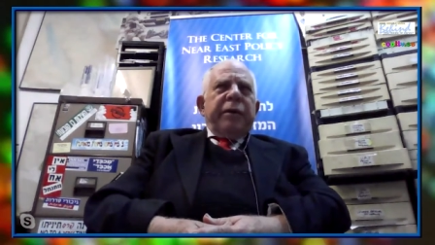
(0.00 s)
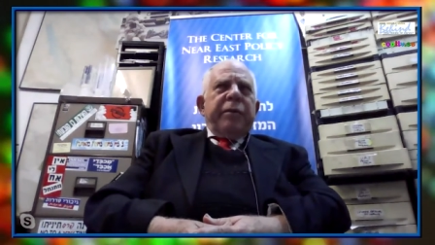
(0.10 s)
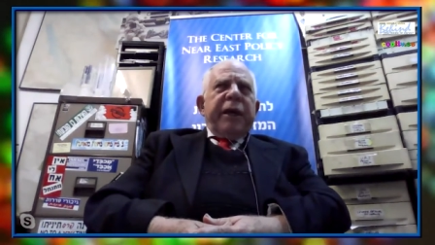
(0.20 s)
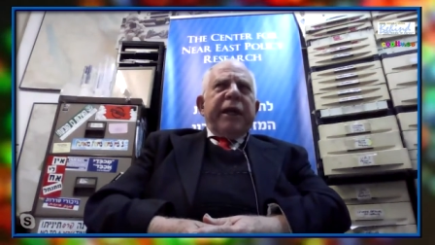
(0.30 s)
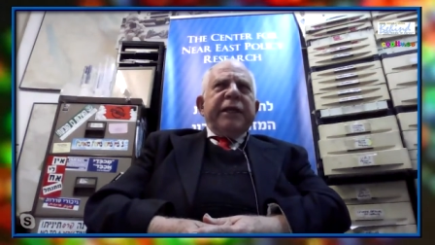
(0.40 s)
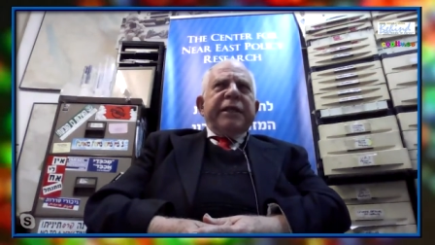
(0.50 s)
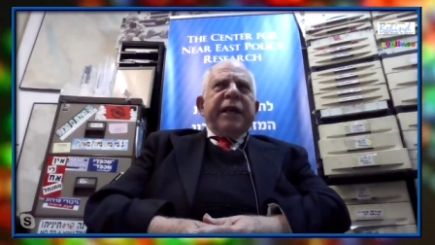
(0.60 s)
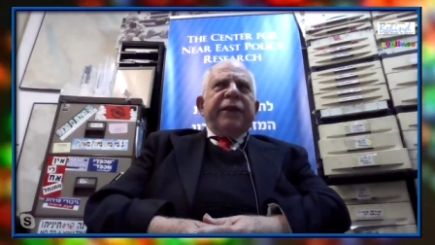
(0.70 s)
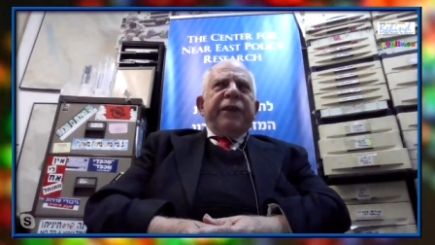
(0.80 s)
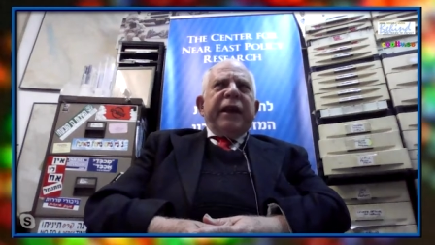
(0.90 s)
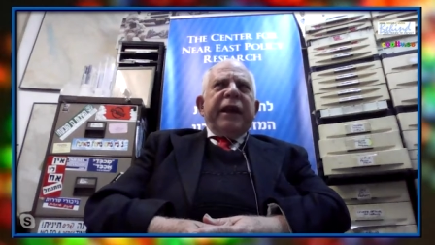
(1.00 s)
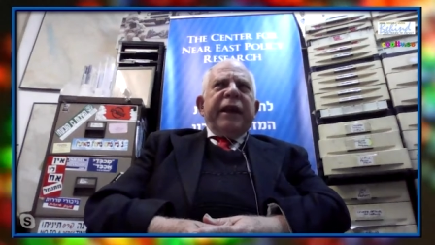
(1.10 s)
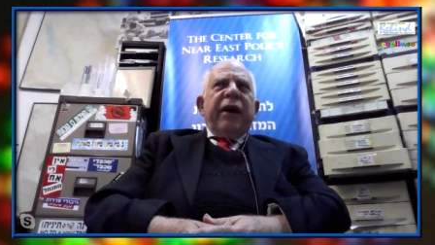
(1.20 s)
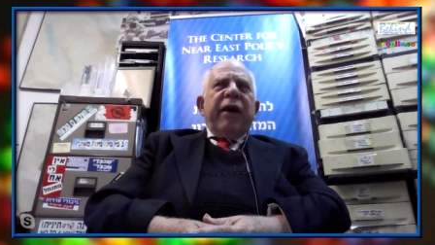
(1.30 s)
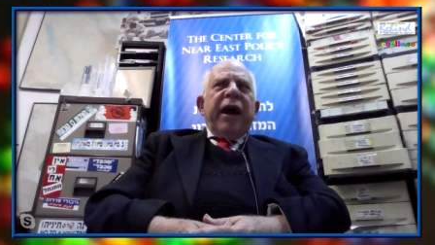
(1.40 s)
means that they
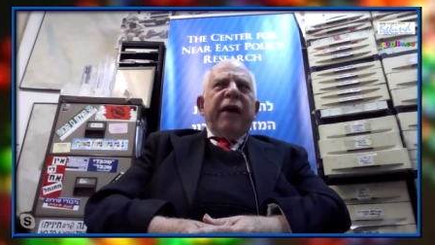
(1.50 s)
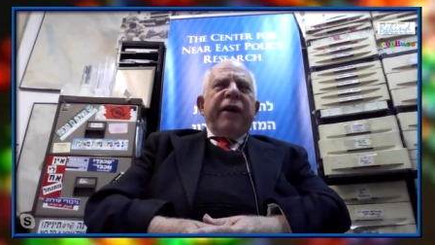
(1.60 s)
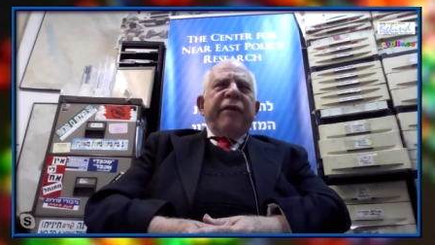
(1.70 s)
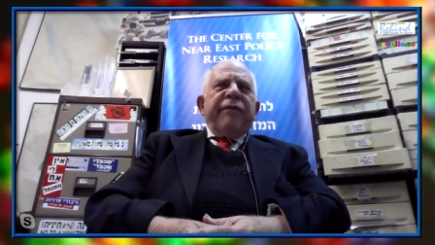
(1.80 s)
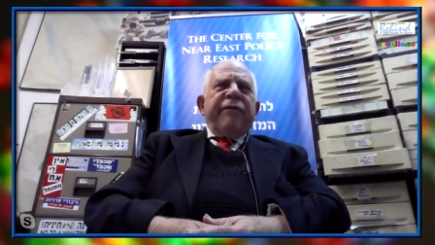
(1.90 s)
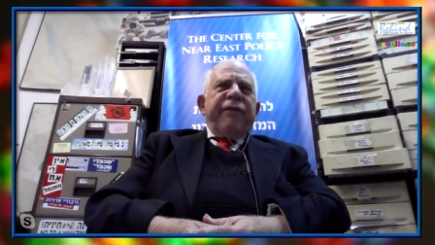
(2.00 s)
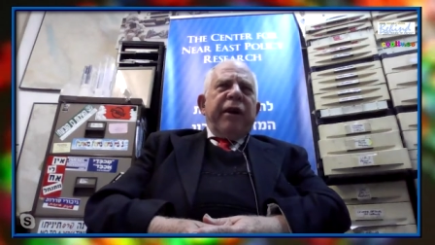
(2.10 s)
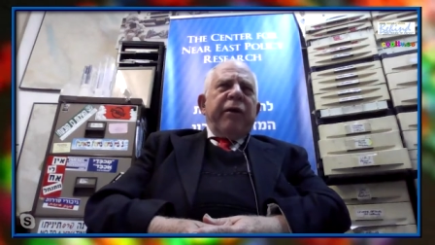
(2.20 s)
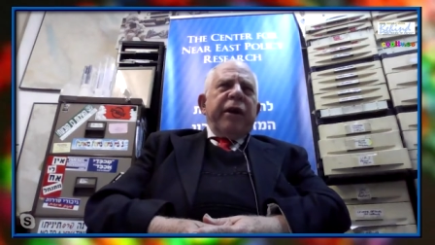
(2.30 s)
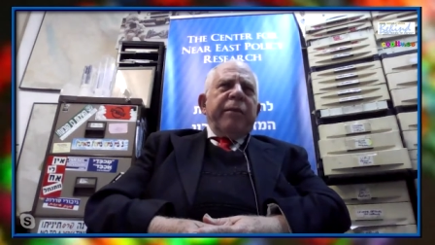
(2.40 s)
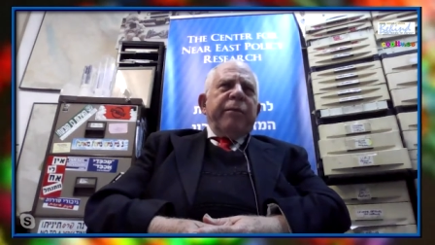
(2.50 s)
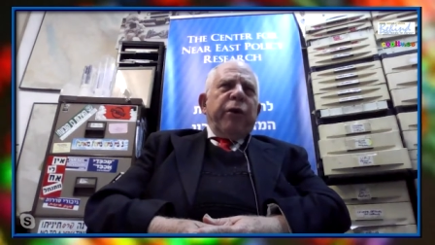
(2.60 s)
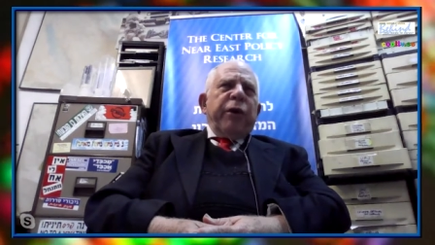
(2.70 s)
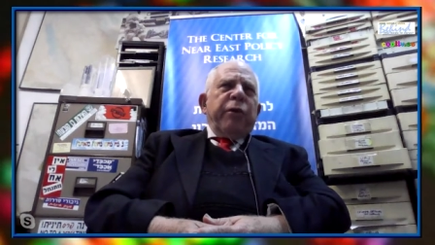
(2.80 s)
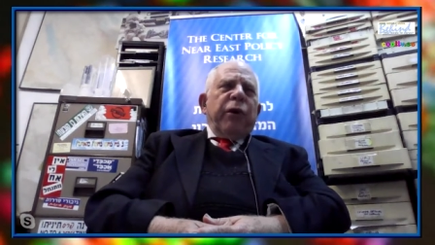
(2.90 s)
now have a very
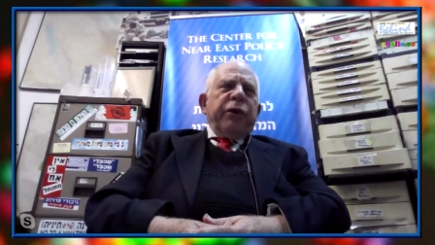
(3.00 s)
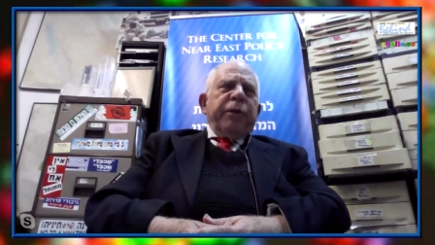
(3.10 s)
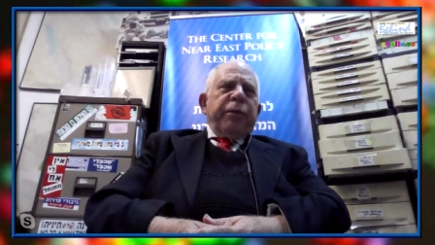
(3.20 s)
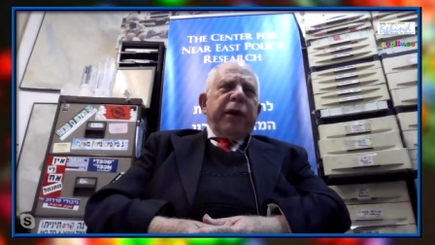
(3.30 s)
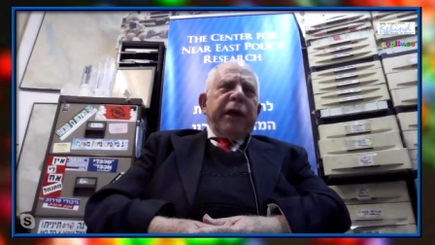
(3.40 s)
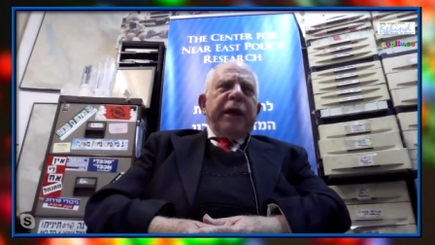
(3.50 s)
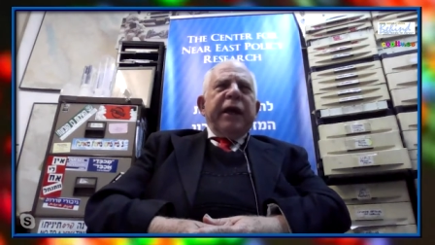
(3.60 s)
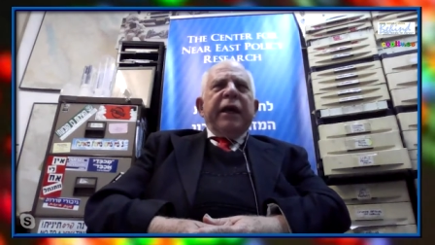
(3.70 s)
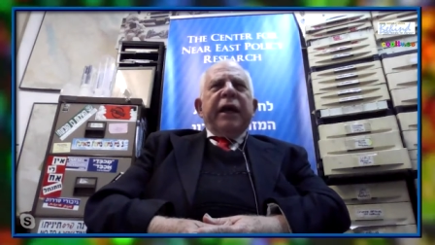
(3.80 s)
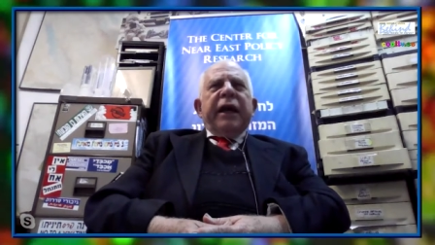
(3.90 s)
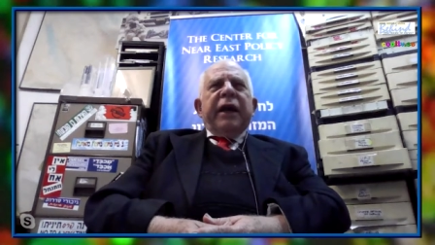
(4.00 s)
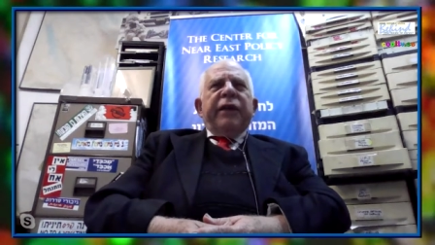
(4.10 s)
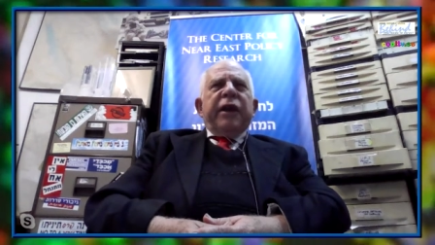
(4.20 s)
important role to play in